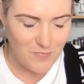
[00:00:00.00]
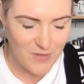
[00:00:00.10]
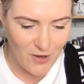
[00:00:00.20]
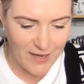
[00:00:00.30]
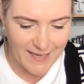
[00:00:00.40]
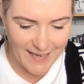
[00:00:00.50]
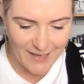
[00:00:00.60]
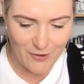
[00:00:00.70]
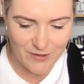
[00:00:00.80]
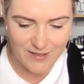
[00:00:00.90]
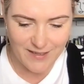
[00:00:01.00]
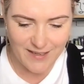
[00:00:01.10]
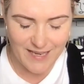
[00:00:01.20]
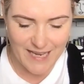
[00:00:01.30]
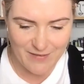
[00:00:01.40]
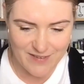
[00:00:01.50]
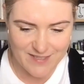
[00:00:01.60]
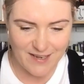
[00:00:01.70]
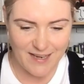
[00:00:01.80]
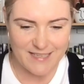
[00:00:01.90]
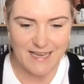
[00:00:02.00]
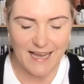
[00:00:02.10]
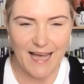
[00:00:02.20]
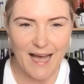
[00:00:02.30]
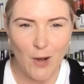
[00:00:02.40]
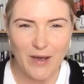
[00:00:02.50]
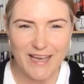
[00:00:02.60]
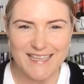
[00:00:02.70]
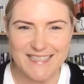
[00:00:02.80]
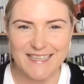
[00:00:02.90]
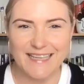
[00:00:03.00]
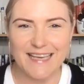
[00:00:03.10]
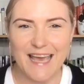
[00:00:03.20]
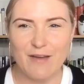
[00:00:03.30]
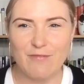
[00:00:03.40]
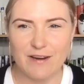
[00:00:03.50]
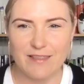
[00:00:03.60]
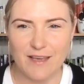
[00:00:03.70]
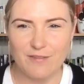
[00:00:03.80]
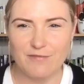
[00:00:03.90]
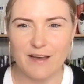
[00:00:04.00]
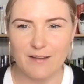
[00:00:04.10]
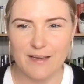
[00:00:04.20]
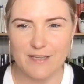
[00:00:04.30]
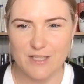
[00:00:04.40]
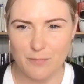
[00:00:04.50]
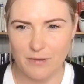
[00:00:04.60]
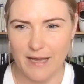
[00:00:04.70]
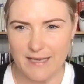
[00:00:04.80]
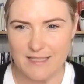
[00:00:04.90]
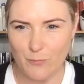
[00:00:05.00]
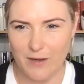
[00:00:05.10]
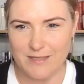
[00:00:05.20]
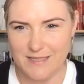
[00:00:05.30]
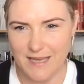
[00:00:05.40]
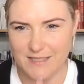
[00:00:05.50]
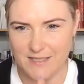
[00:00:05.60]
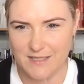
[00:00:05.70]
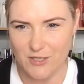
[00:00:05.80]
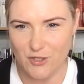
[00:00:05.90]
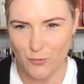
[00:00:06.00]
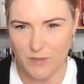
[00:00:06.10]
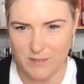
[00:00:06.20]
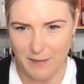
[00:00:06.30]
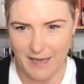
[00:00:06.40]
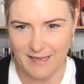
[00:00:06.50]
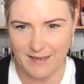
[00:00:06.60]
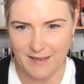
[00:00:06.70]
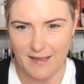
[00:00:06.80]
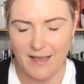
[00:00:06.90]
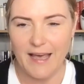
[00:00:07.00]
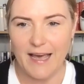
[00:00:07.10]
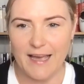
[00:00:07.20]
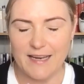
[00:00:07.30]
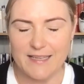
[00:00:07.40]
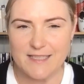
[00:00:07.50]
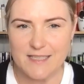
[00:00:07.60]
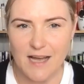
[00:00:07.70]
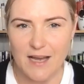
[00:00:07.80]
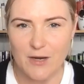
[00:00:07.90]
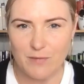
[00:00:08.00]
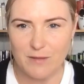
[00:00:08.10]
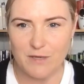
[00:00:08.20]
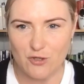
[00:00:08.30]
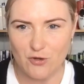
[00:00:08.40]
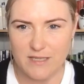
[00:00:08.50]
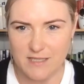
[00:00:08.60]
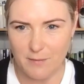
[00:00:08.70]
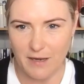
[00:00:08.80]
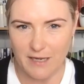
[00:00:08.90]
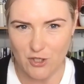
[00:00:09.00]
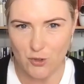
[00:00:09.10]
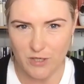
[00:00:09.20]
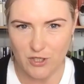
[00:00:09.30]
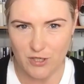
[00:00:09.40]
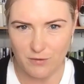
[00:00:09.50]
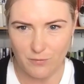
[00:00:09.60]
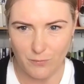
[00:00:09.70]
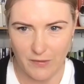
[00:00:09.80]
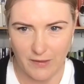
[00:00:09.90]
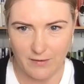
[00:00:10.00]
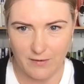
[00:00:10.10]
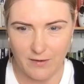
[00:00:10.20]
I cannot emphasize how easily everything fell into place once that decision was made. And it started with me trusting my intuition with it.